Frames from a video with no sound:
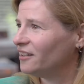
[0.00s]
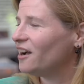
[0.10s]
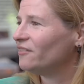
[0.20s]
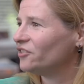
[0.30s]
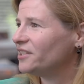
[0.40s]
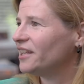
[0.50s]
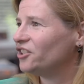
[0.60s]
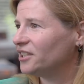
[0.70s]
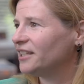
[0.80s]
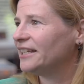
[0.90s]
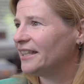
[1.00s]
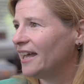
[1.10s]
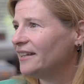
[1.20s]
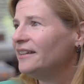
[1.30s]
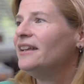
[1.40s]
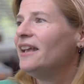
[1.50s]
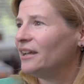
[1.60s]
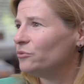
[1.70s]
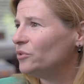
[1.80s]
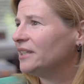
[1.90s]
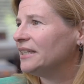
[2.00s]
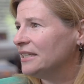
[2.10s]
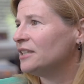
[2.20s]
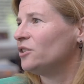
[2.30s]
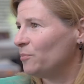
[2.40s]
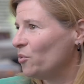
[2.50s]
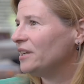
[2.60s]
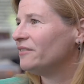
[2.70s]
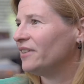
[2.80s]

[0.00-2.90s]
conversation like that? And really, isn't the point of